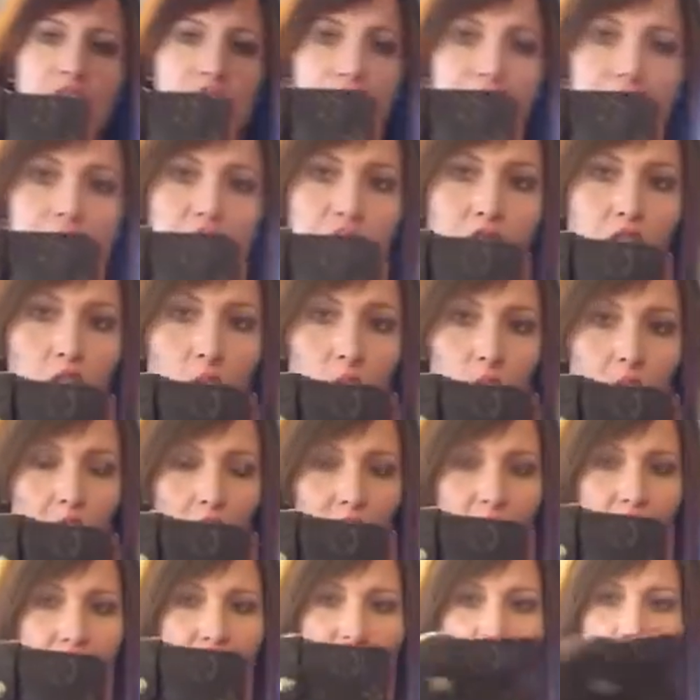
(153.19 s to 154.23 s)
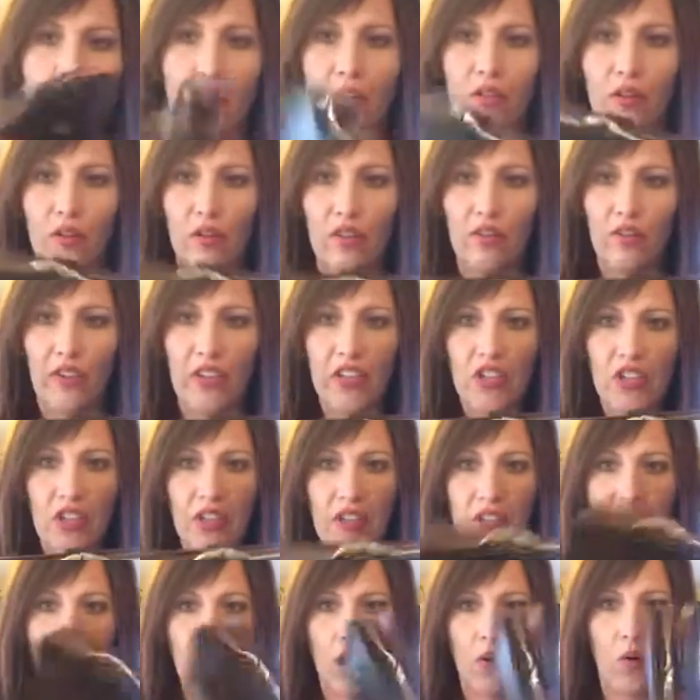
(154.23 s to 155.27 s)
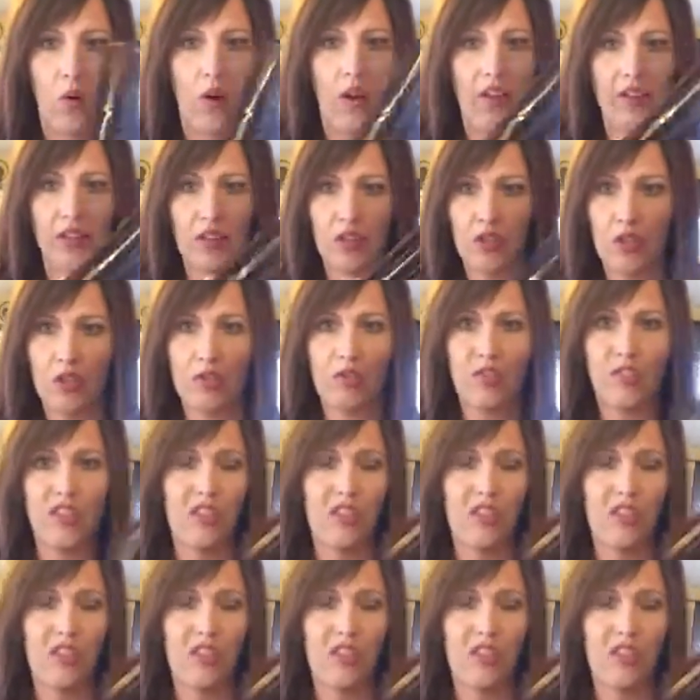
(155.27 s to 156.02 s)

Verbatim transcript: to this little wallet. It's my little French Kiss-Lock wallet that you've